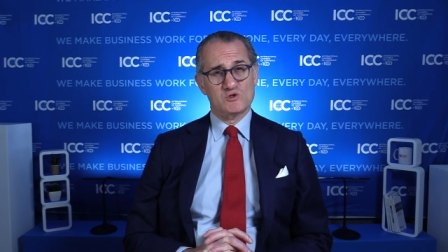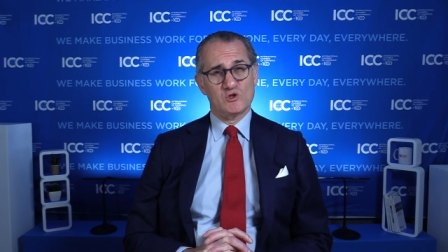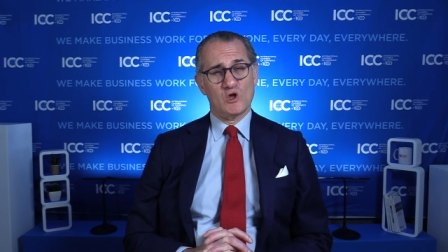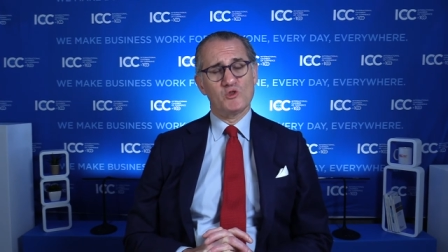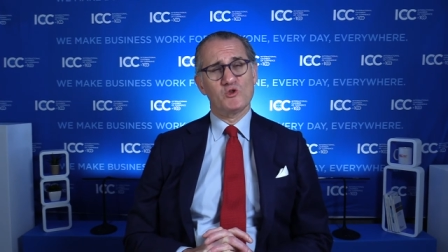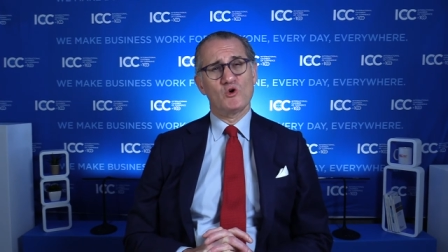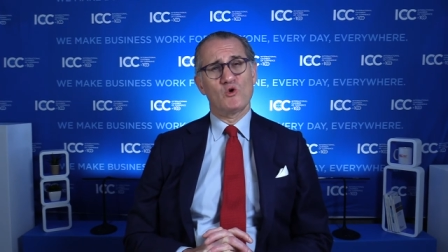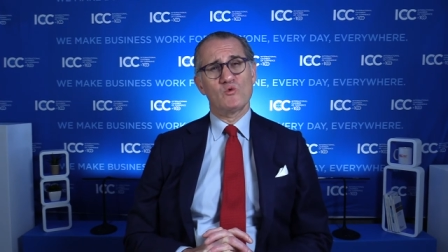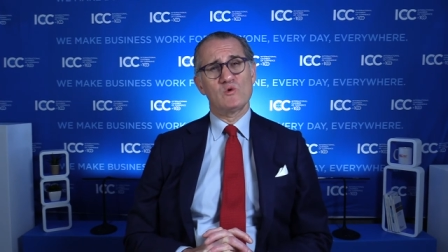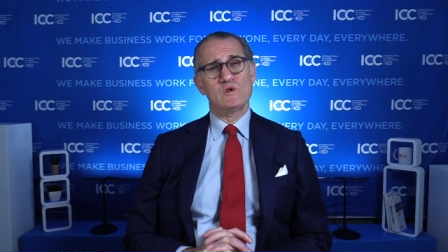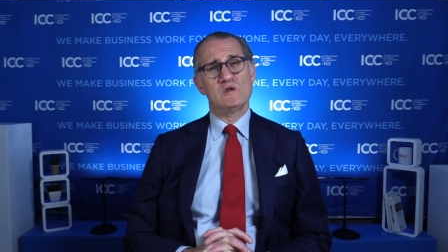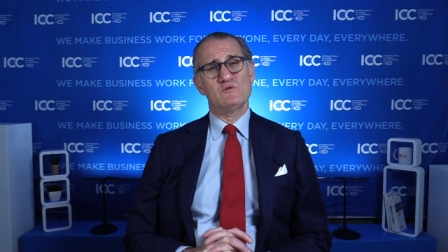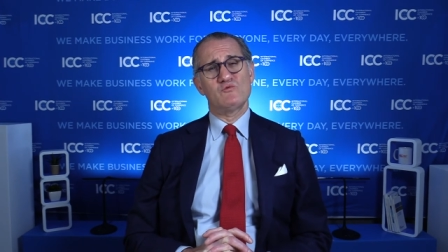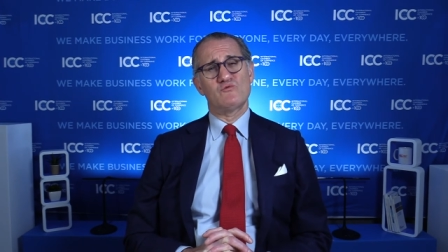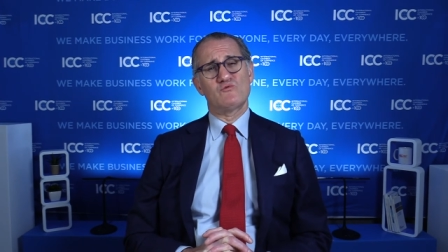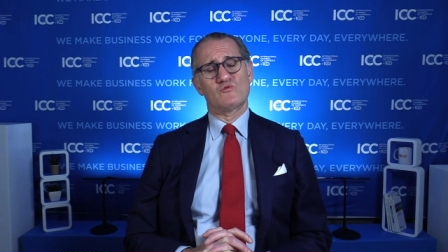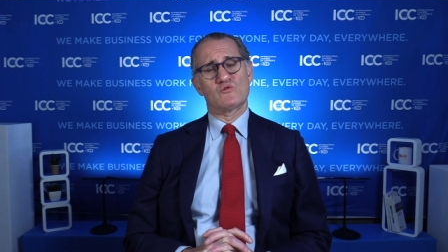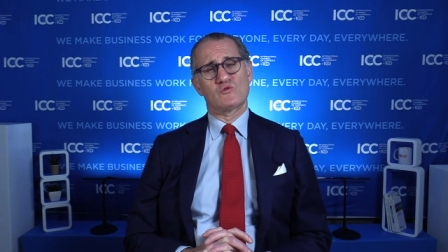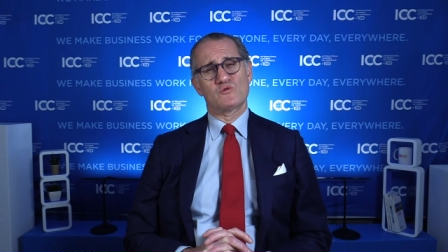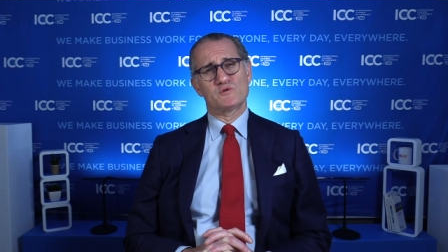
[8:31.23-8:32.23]
not only
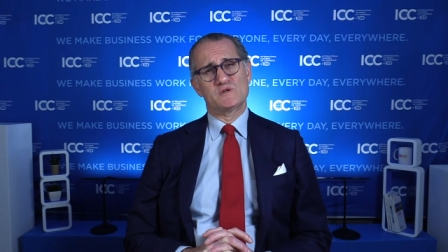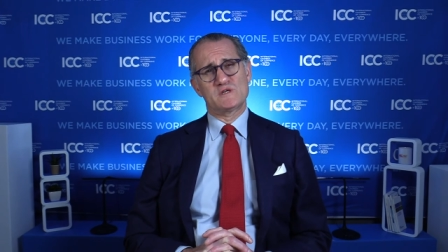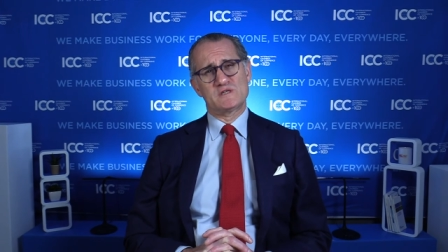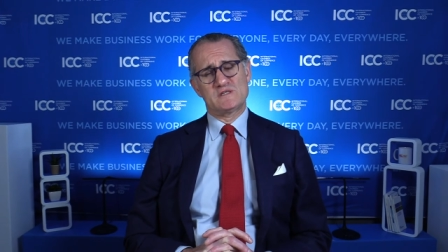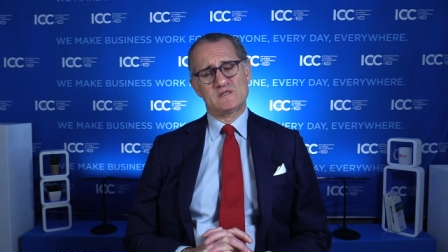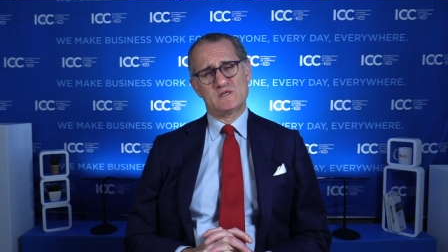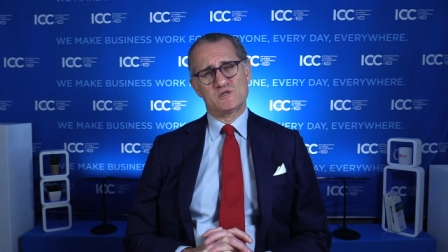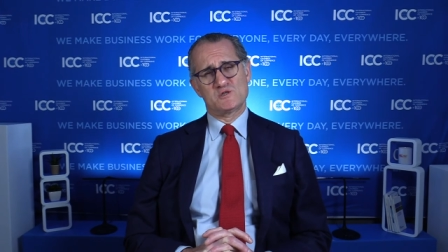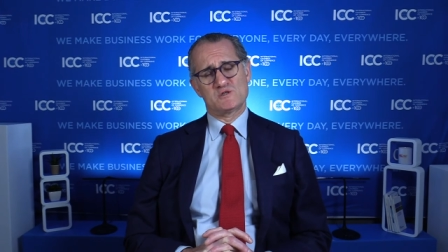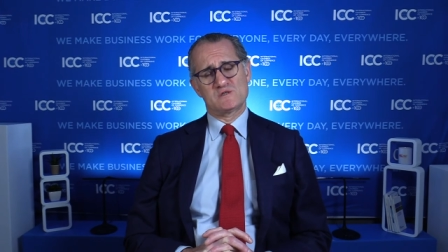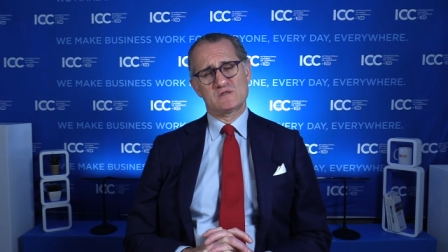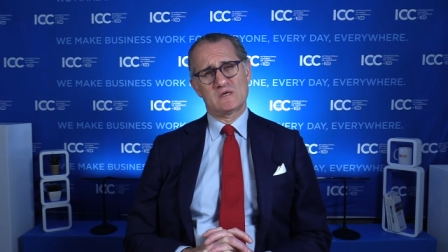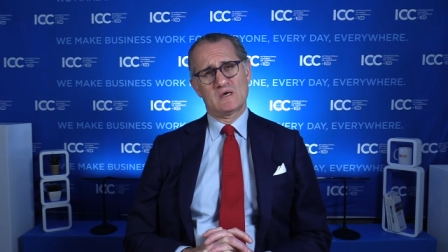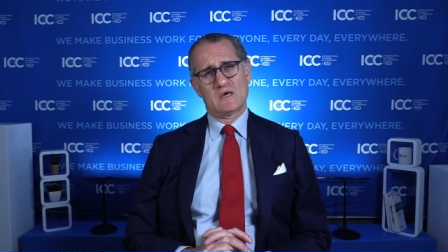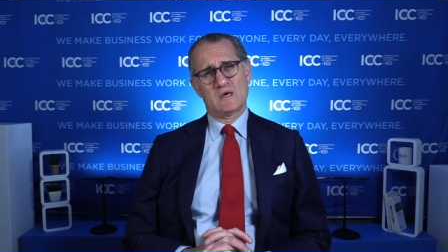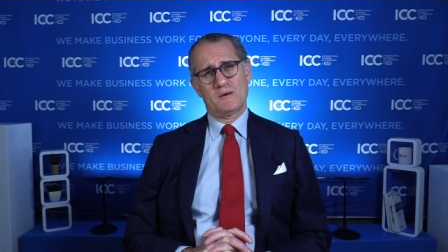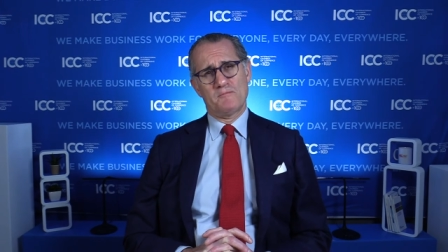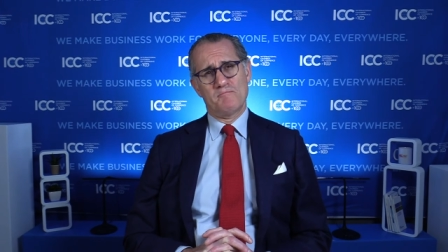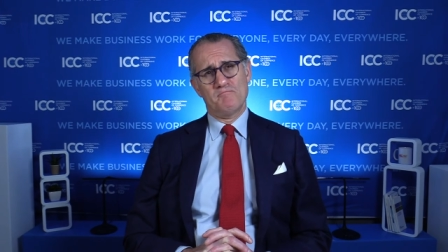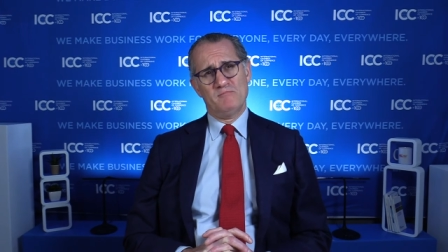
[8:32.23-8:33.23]
for decisions
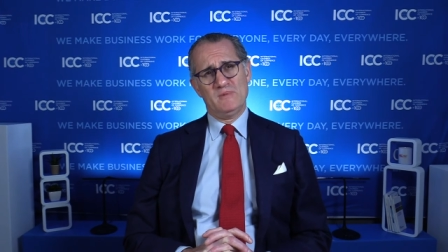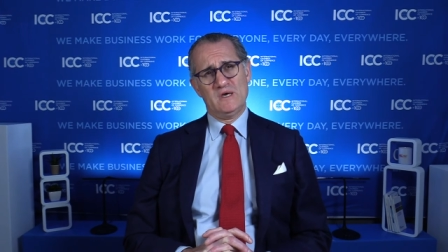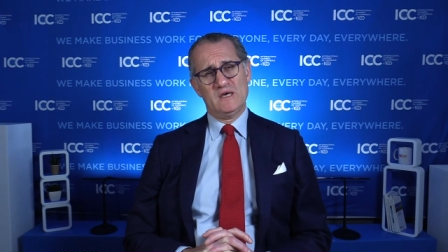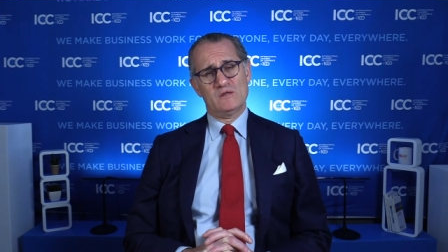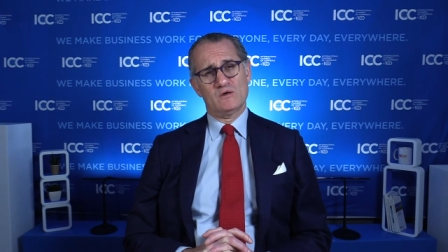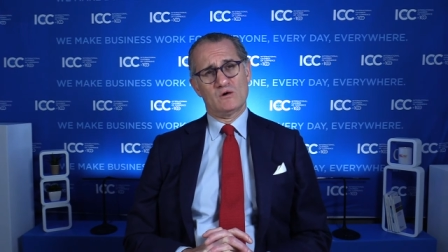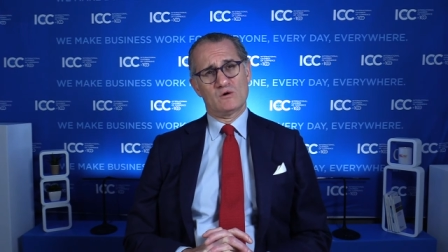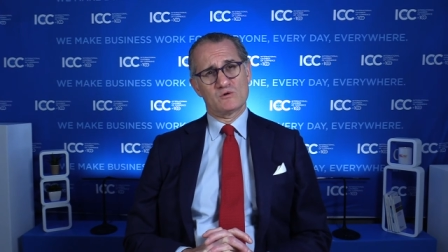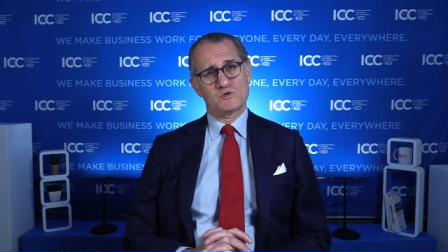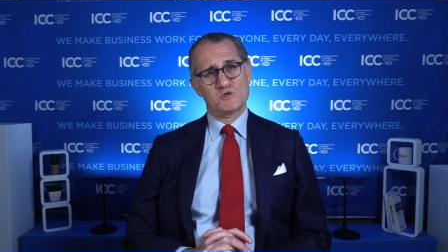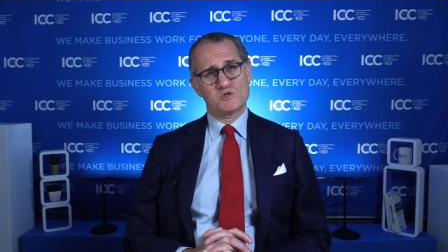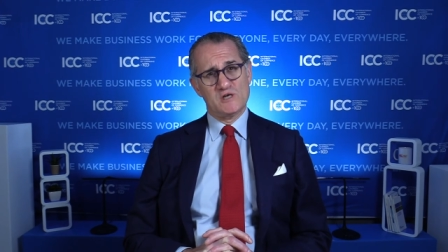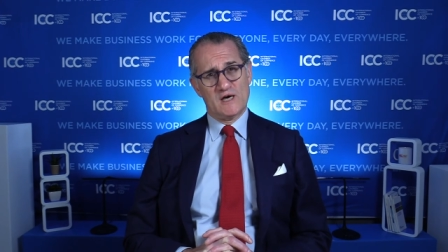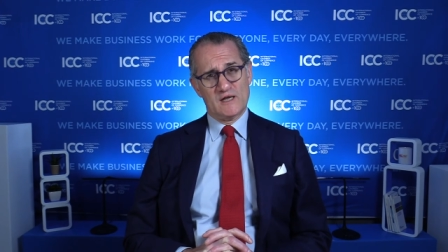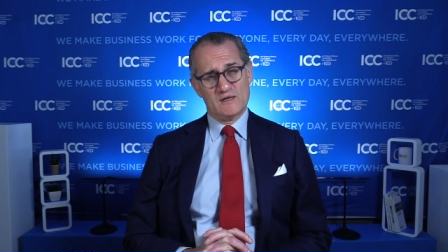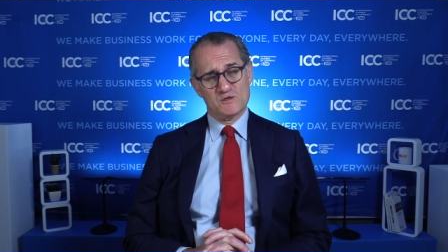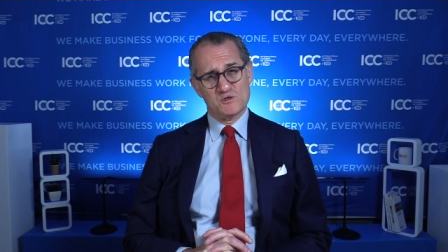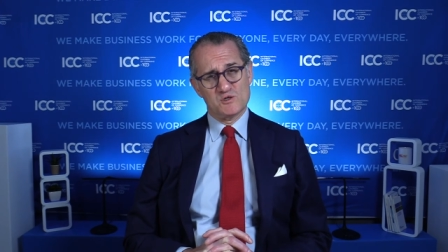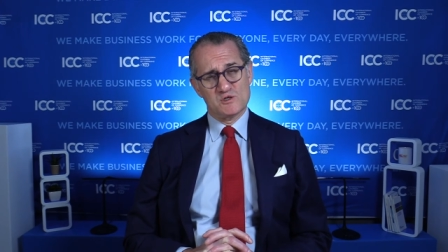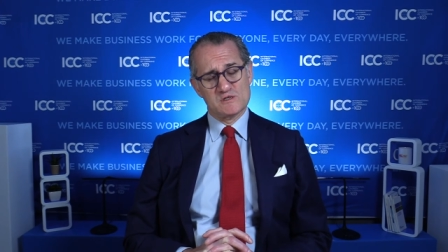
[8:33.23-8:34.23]
made on
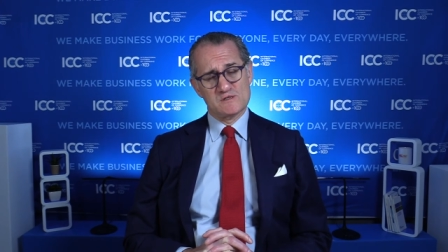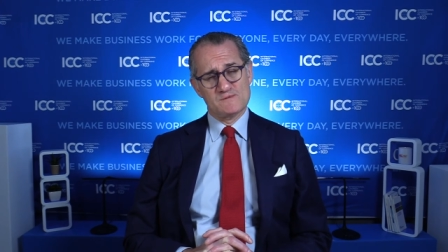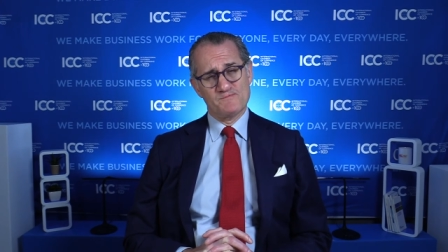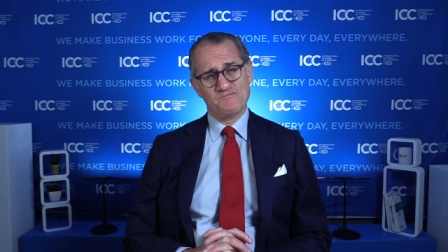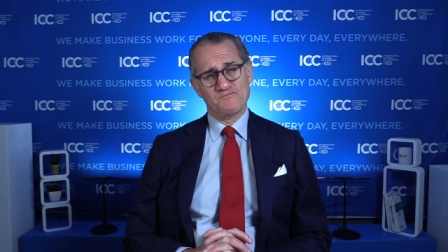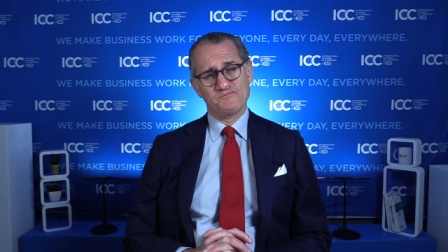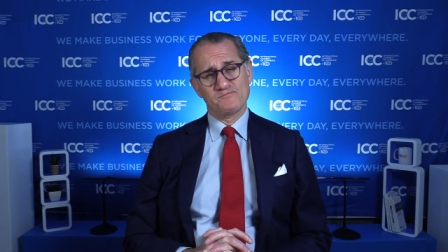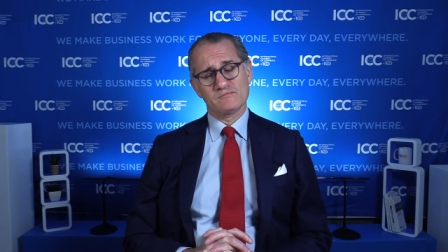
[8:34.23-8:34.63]
challenges,